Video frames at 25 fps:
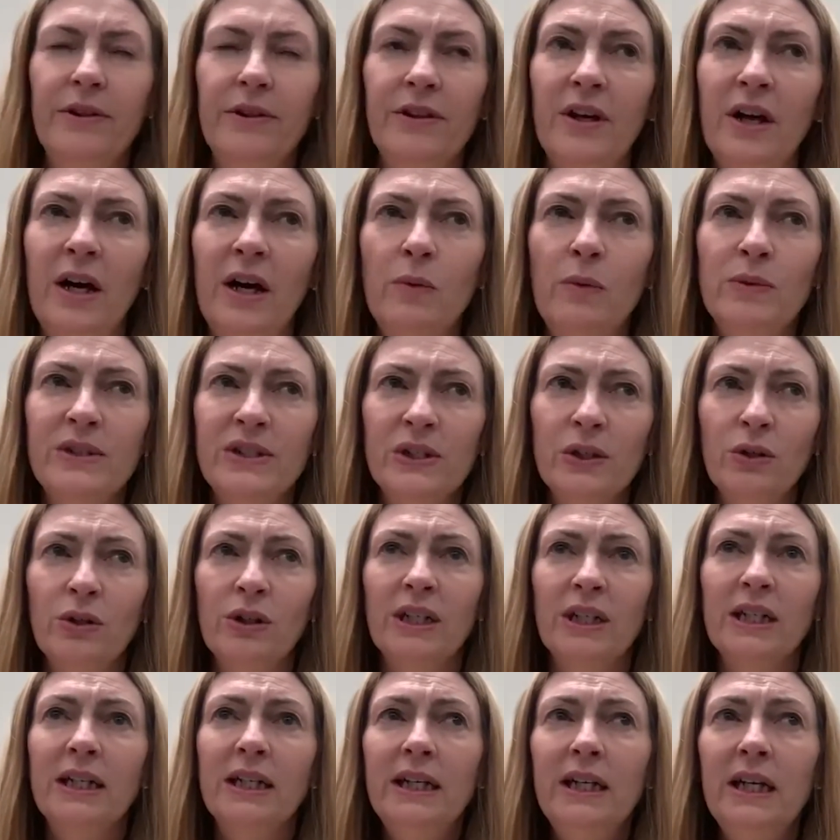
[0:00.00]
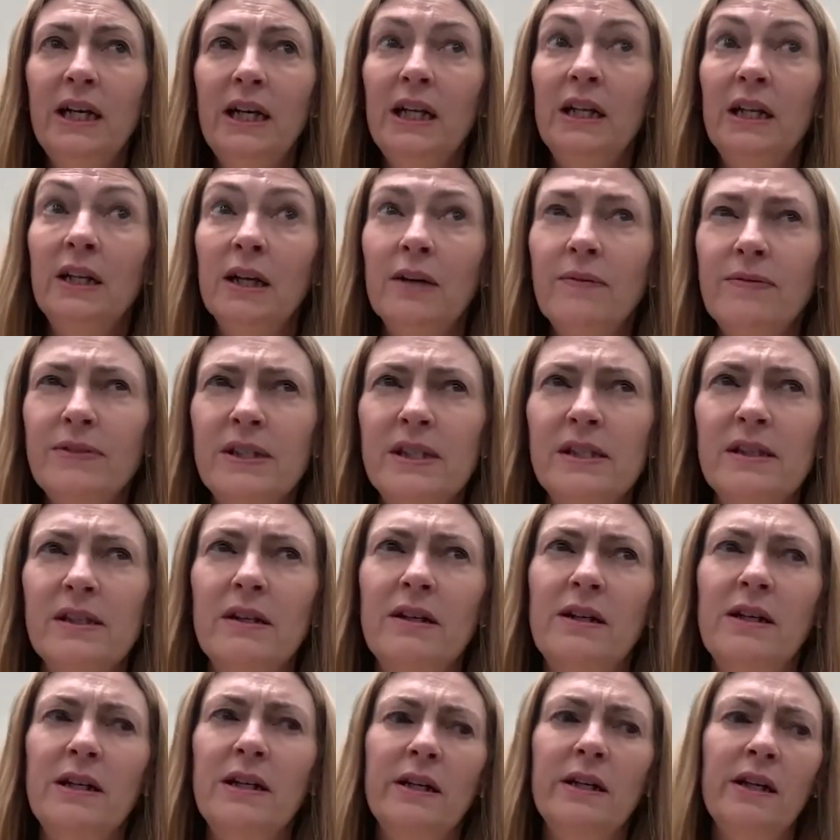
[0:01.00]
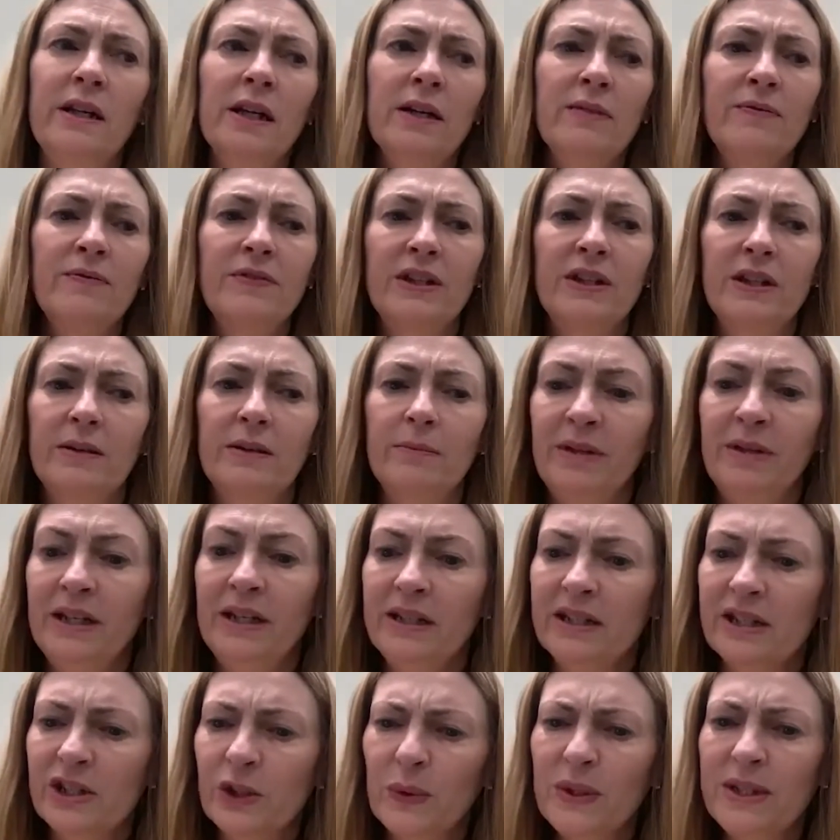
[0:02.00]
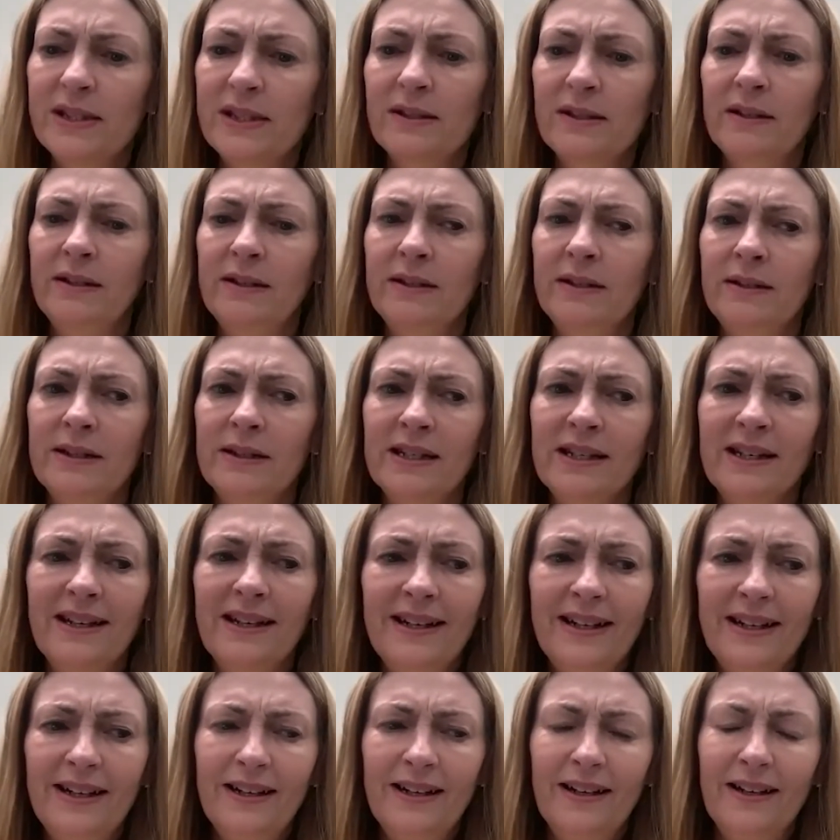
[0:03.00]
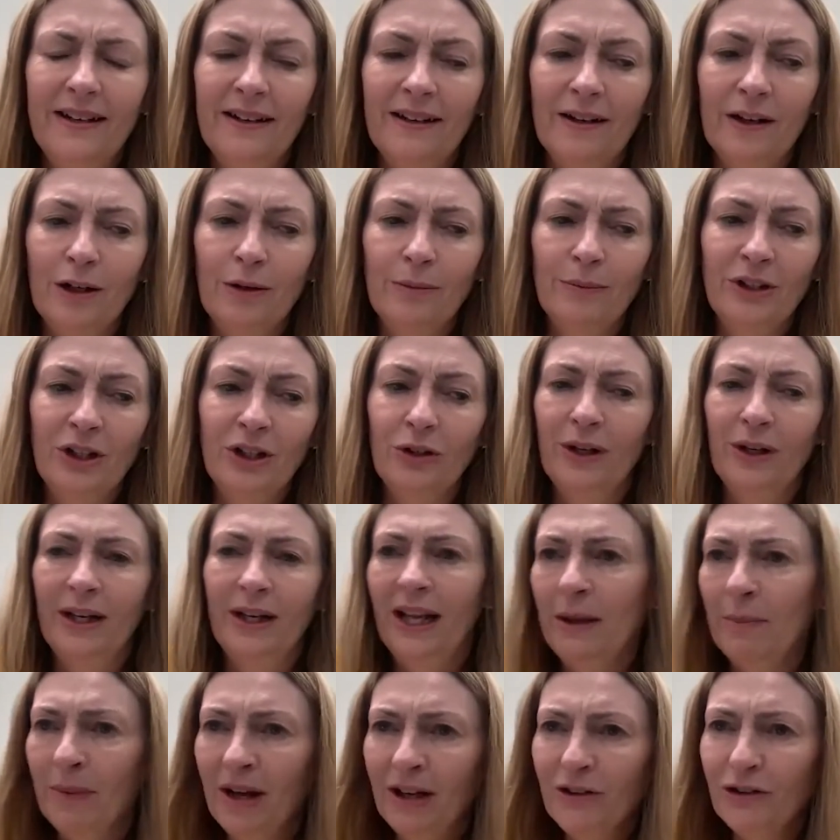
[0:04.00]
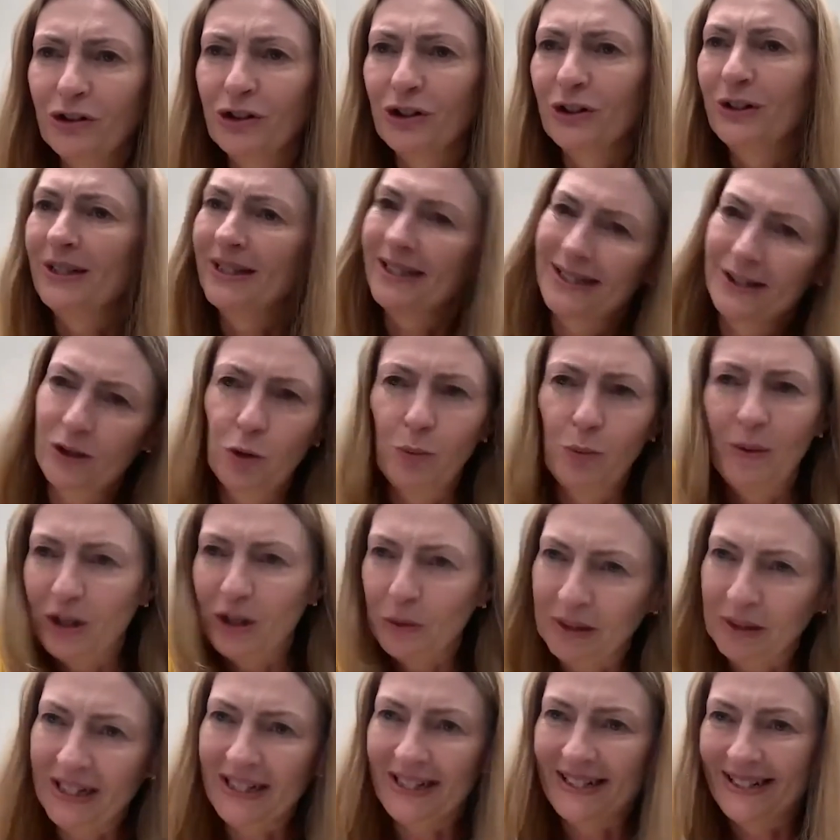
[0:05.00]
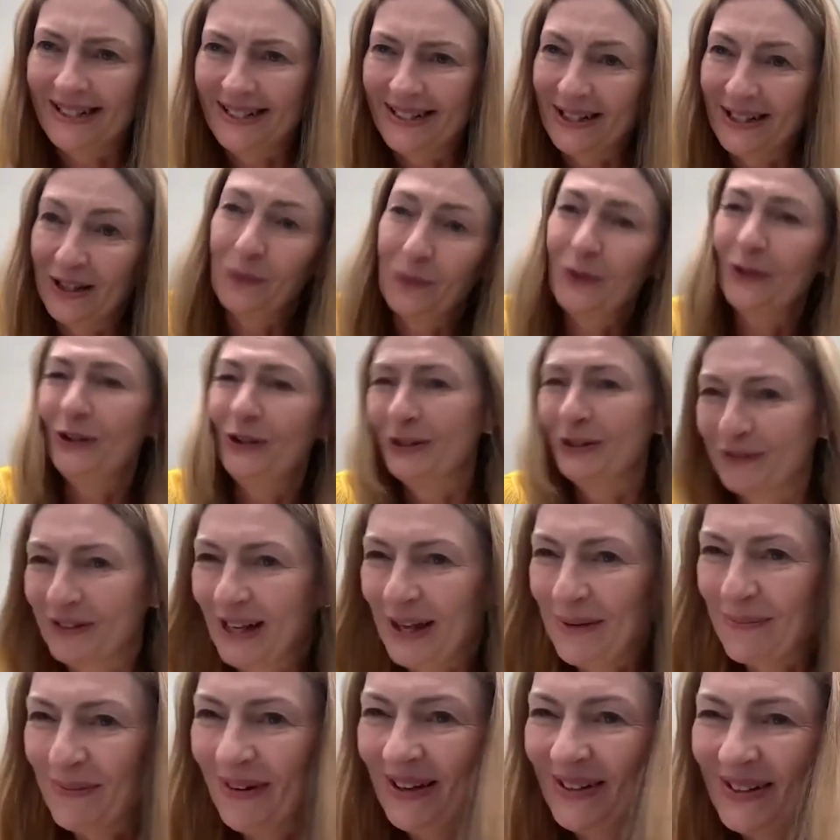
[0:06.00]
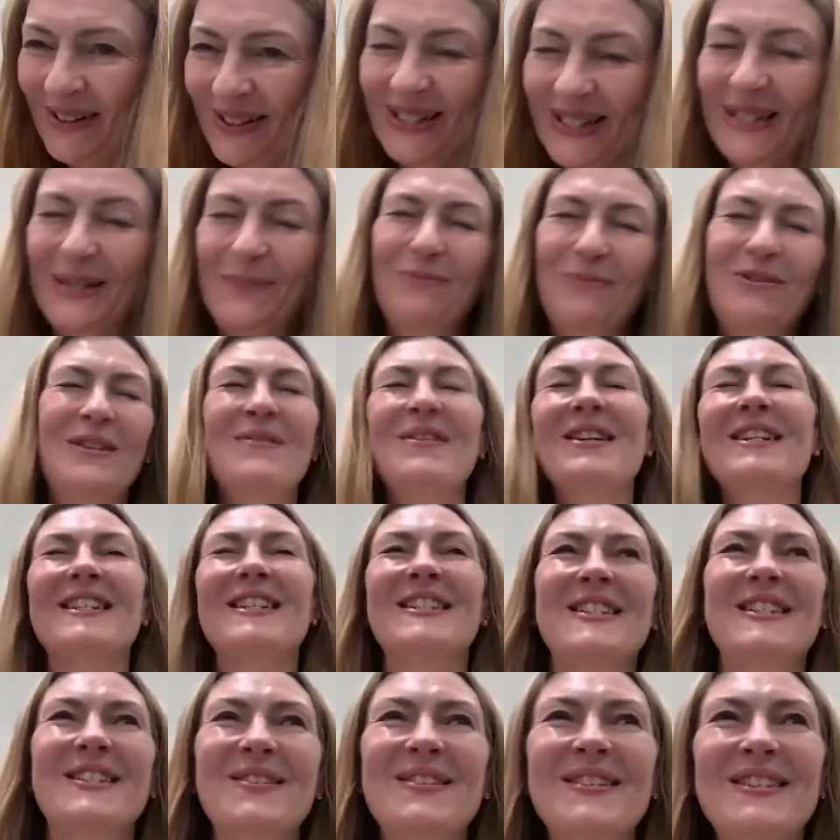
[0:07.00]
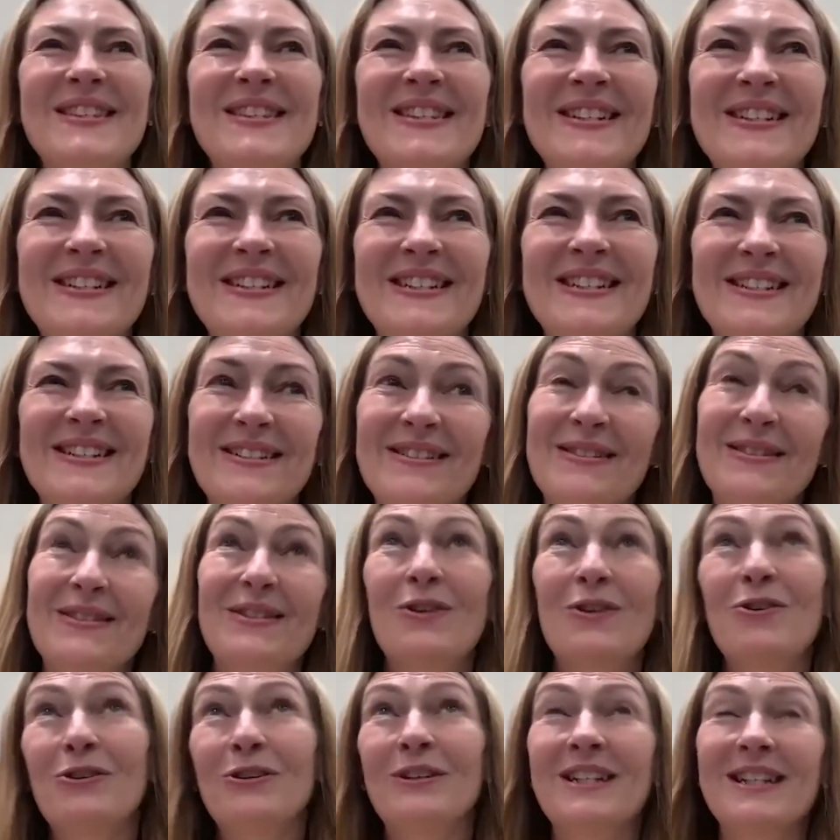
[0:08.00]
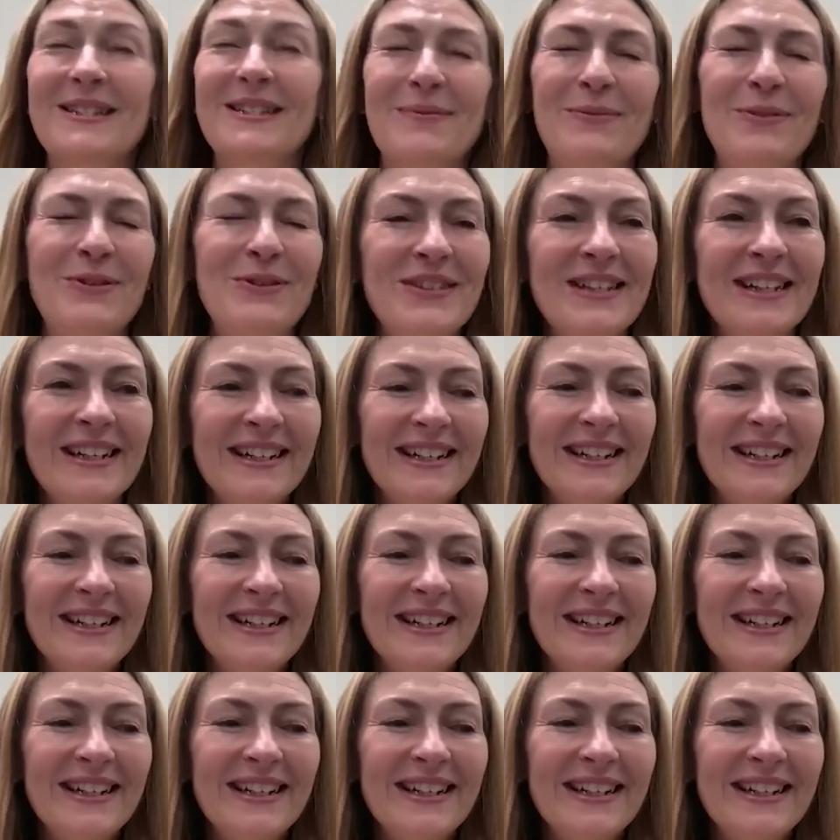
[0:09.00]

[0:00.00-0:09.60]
that I was on. Loved CERN, loved it being in Switzerland. You know, I like mountains, no better place in the world if you like mountains pretty much than Switzerland and Scotland, I suppose.